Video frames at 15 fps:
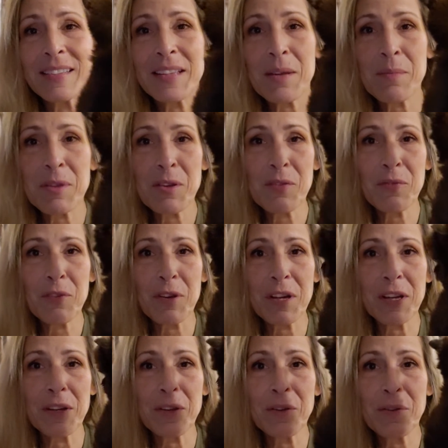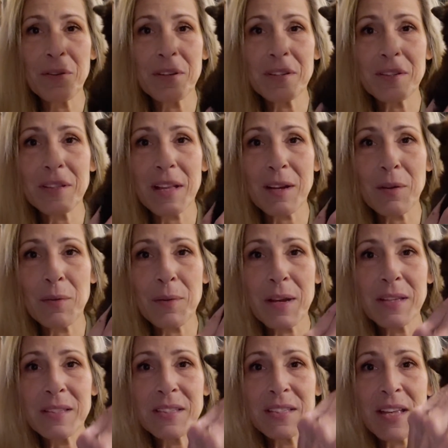Isn't that beautiful coat? It's like a
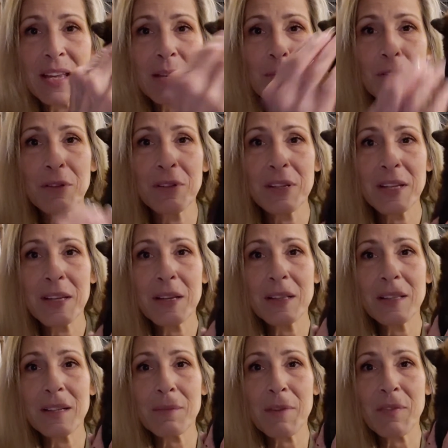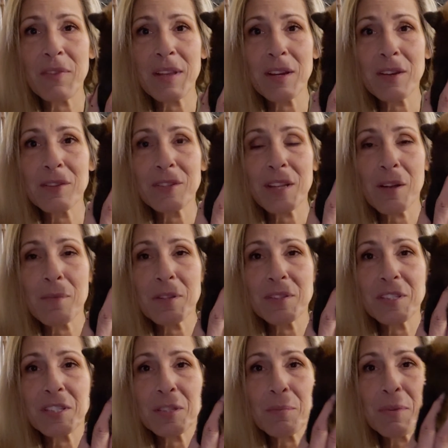red sable. Look at my fingers, they
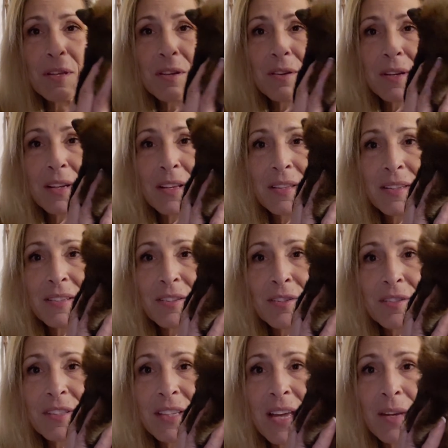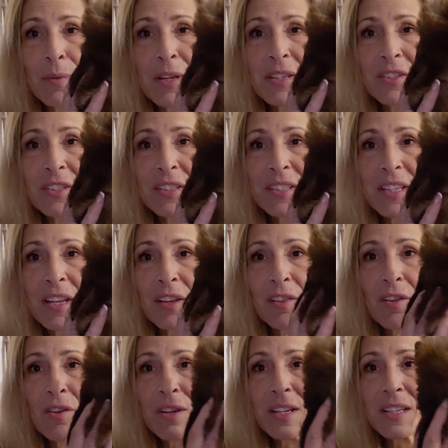almost disappear in it. And turn sideways, you can see
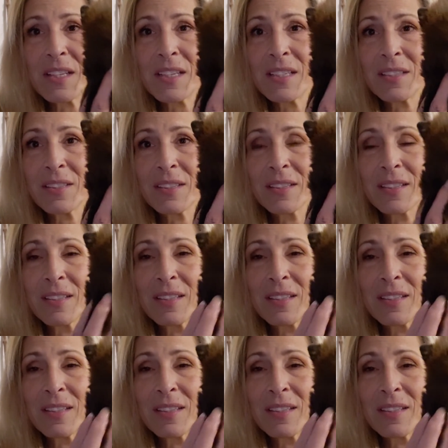how long it is.